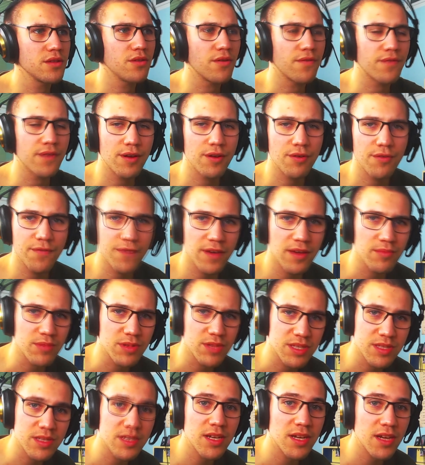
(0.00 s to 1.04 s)
you know, a very
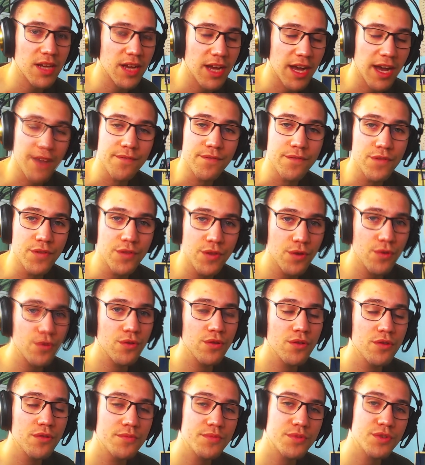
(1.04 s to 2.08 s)
famous singer. I have no
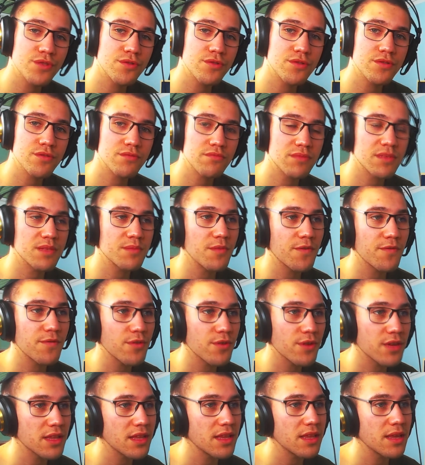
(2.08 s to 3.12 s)
clue. I'm sure some of
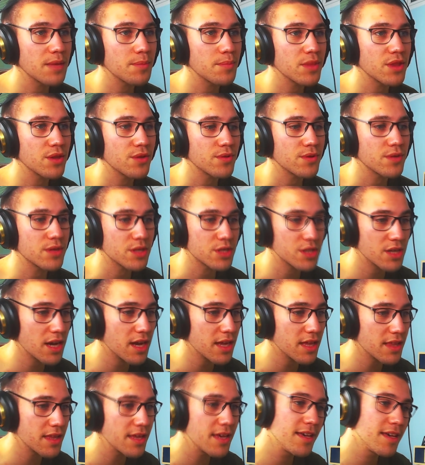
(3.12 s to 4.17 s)
you are gonna let me know in the
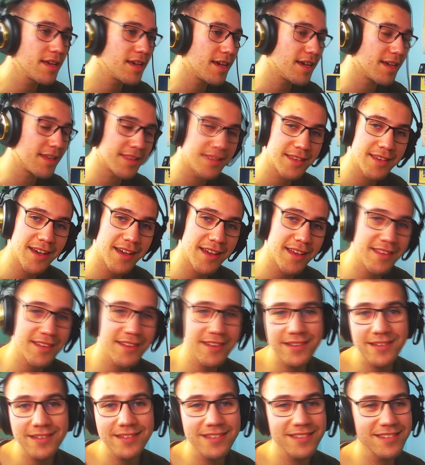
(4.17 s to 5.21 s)
chat. And
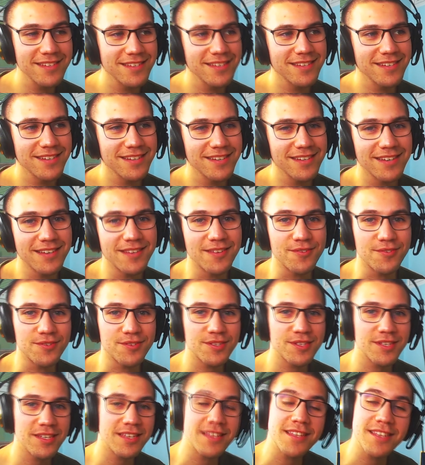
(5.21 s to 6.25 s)
Diana, you know,
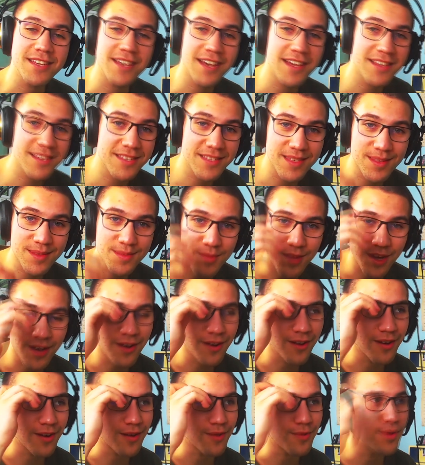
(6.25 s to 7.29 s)
Diana is in my
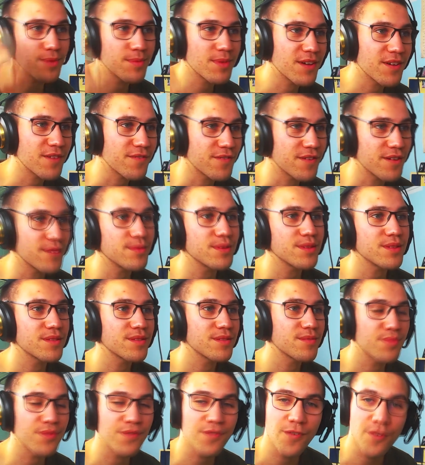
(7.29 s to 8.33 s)
heart. One of my
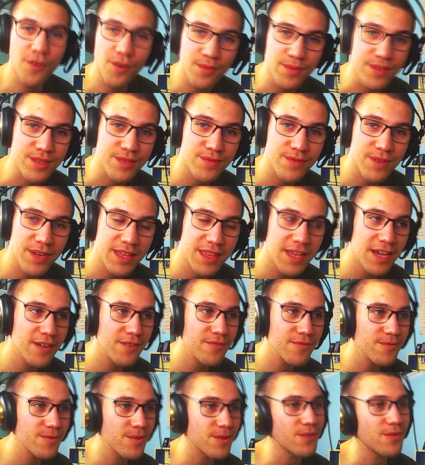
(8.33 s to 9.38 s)
favorite performers right
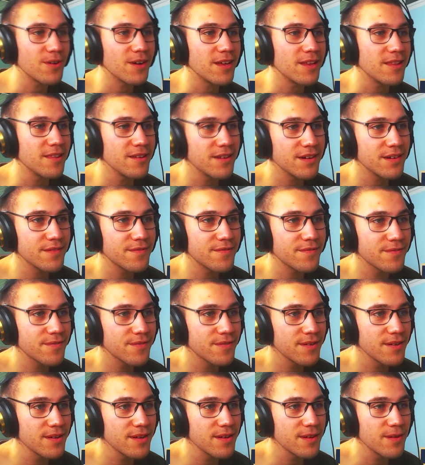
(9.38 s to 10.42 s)
now. You know, I
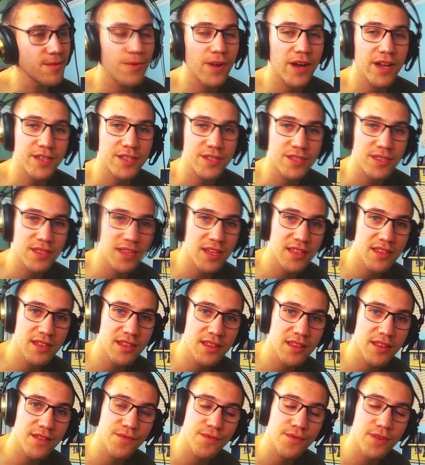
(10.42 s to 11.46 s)
love watching Diana.
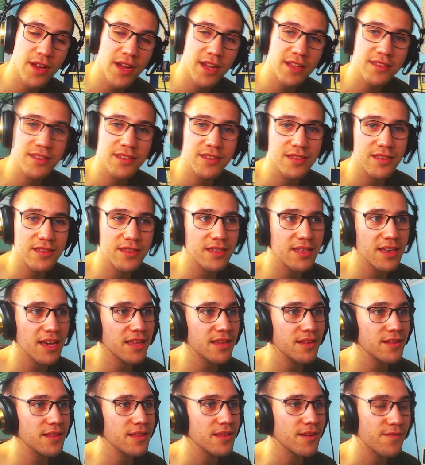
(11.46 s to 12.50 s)
I love reacting to
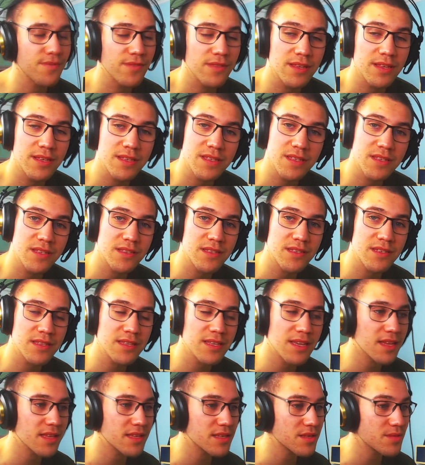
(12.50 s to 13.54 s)
Diana. I love listening to
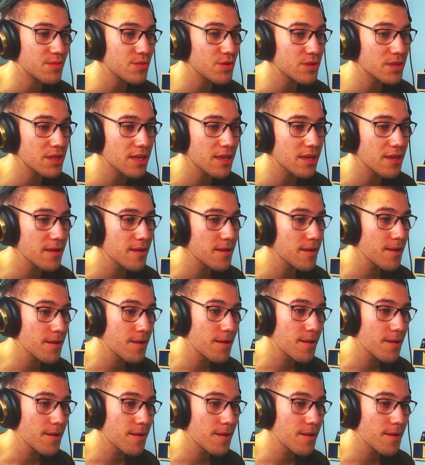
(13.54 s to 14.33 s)
Diana's music.